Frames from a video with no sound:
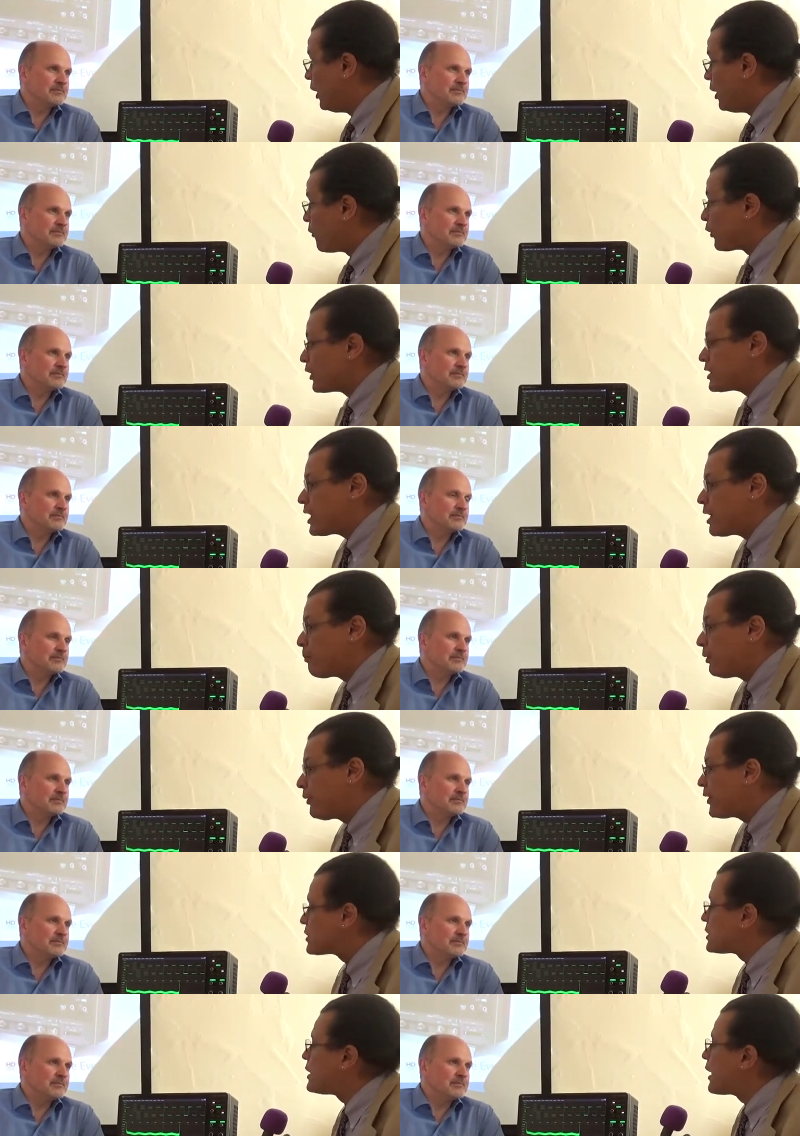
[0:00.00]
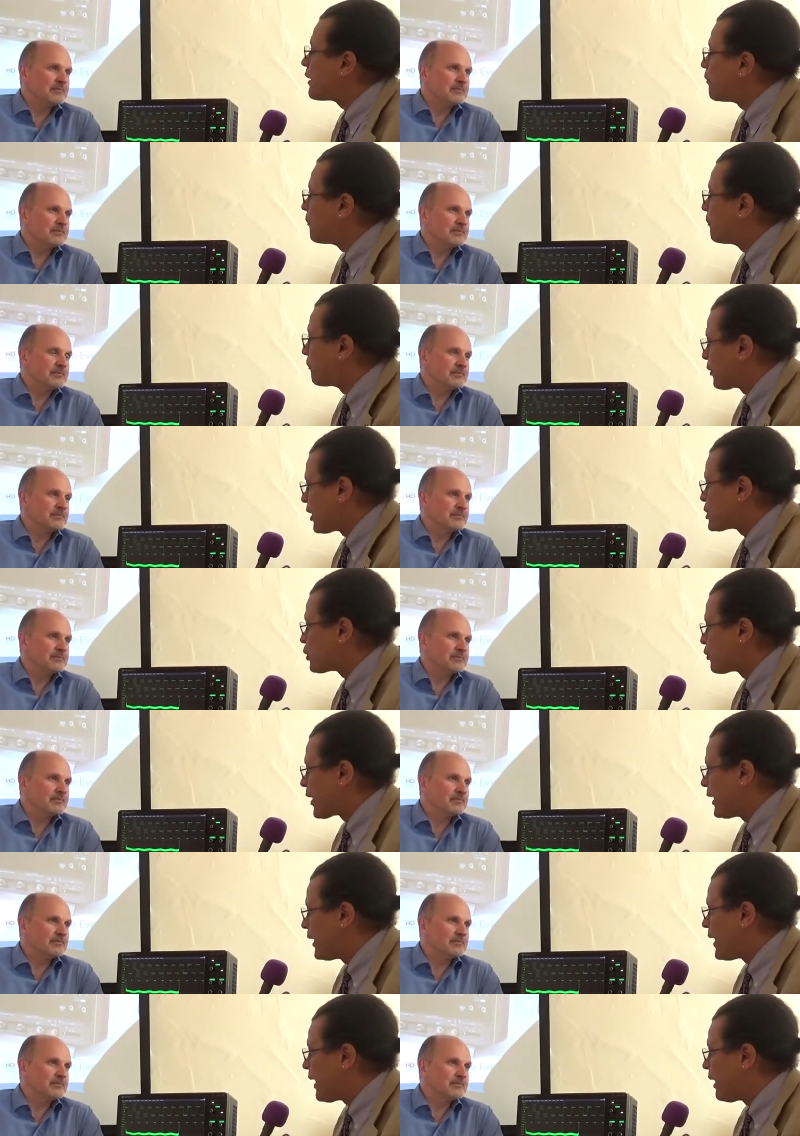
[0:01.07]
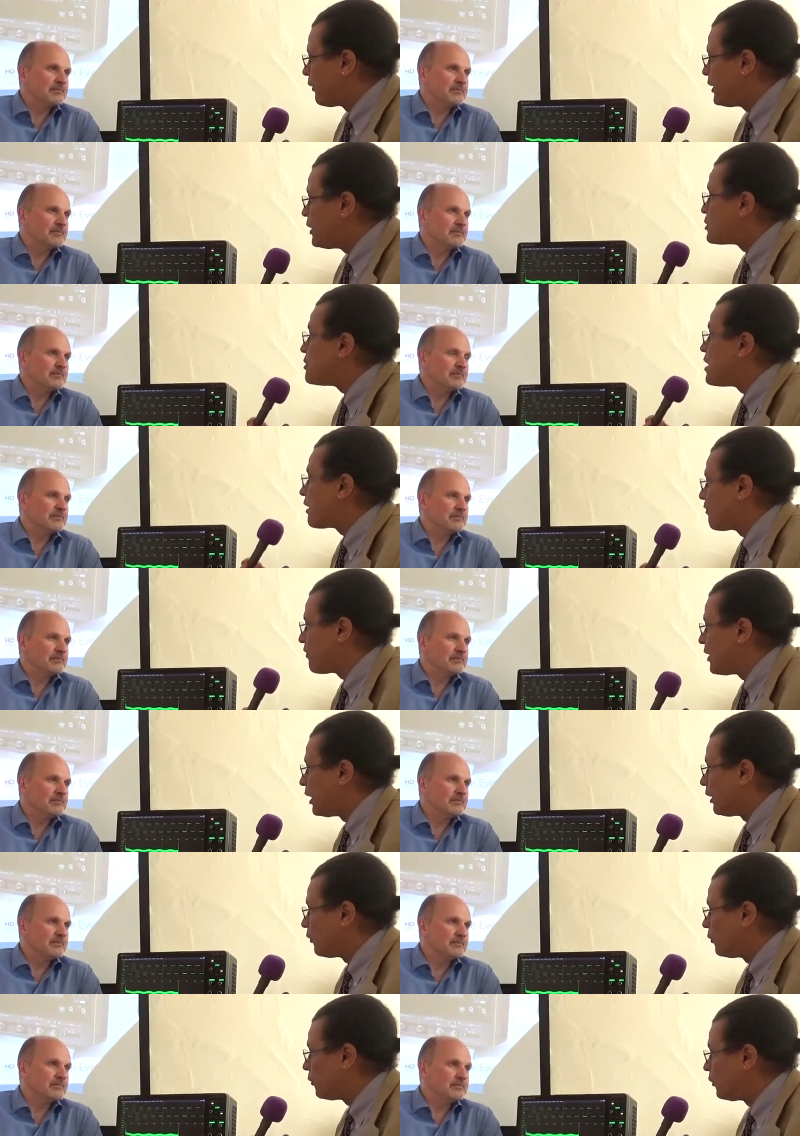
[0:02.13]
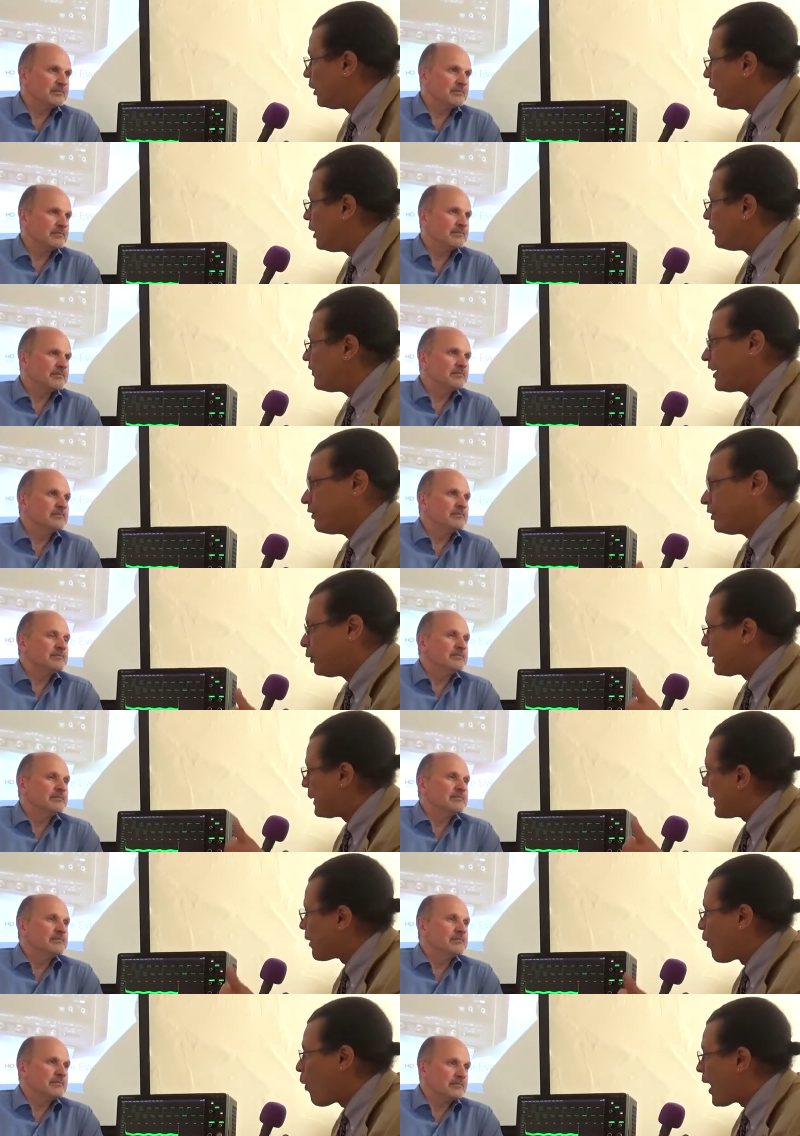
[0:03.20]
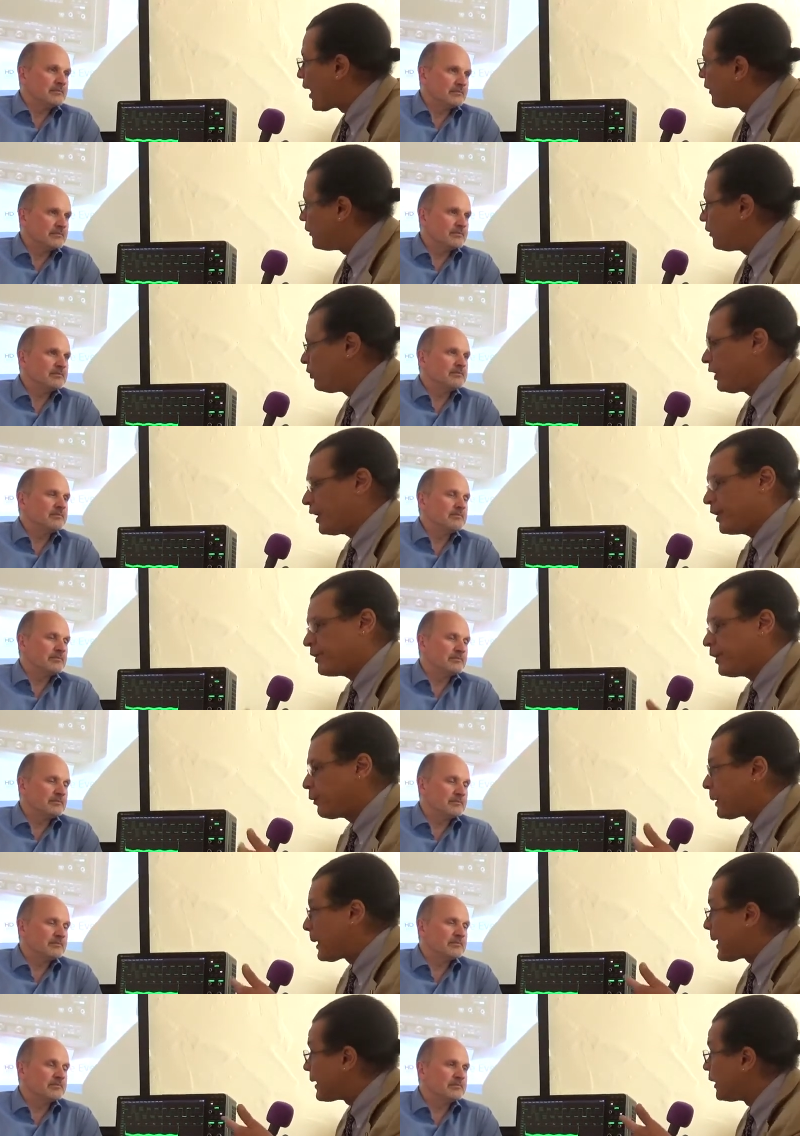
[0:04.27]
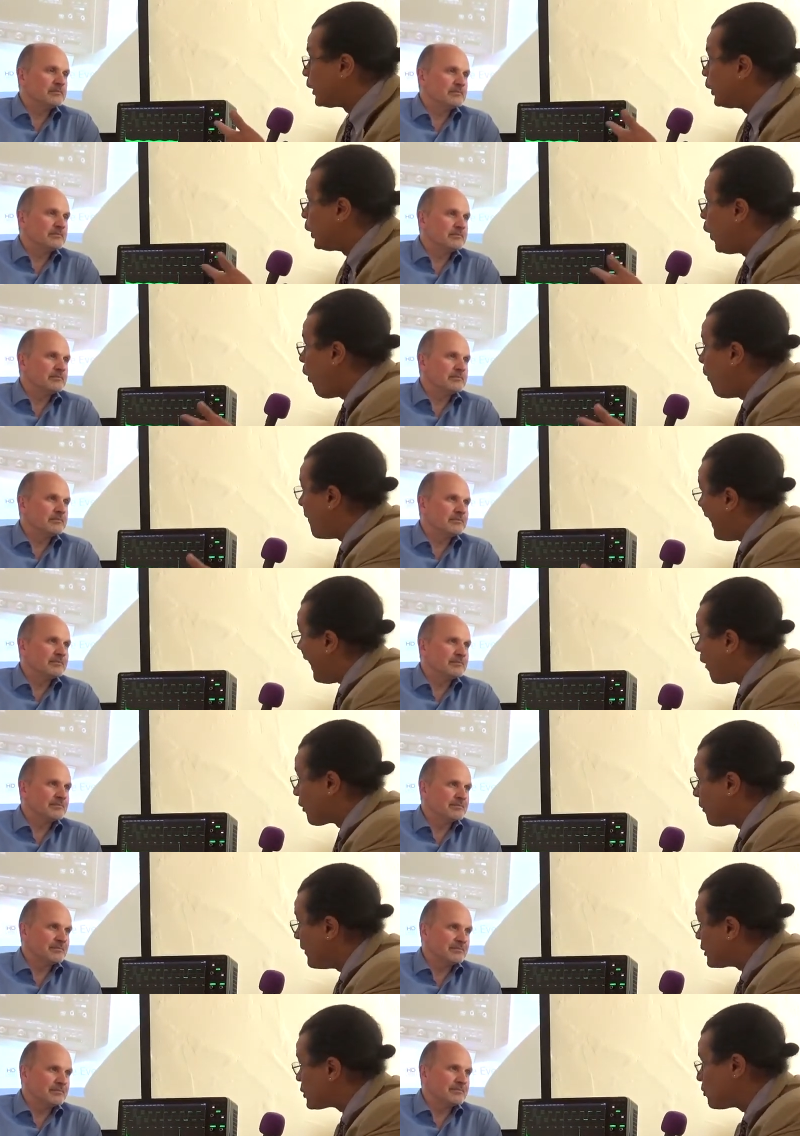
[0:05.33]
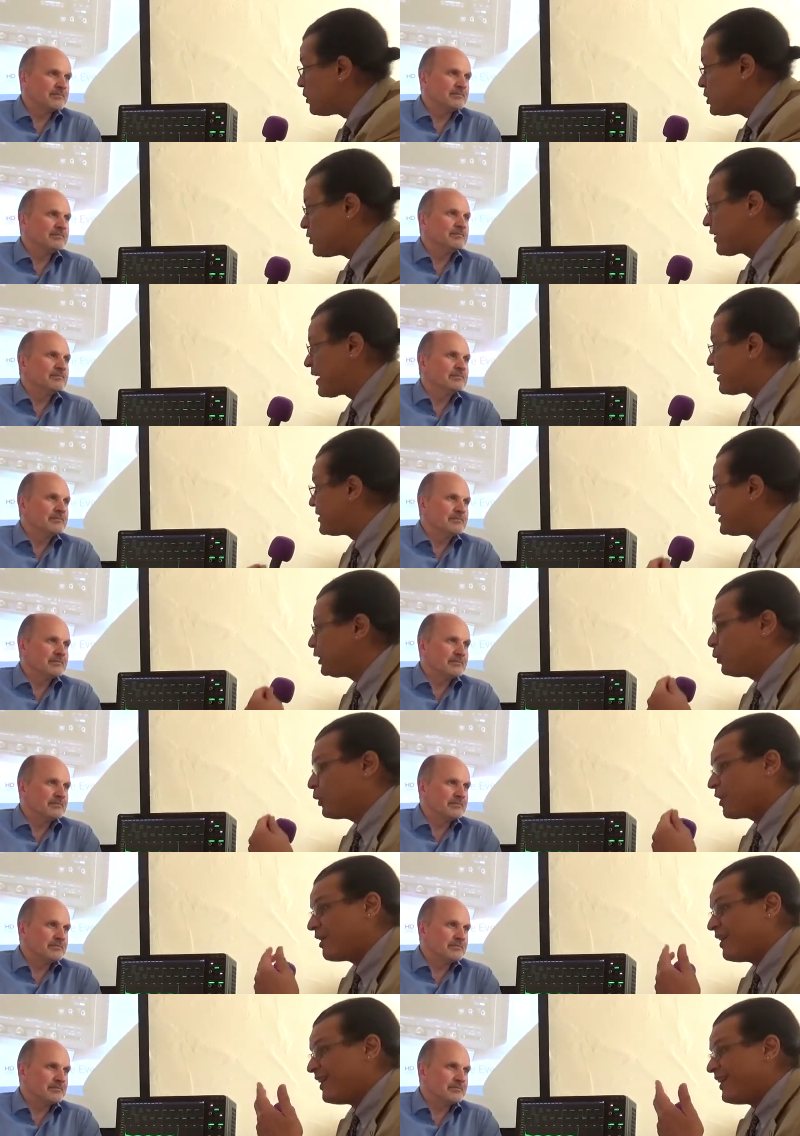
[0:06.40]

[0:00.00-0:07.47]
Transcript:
Speaker 1: For example, there's a lot of pressure right now in Internet of Things. You got to deal with a lot of wireless. You got to deal with a lot of low power measurements. You've got to deal with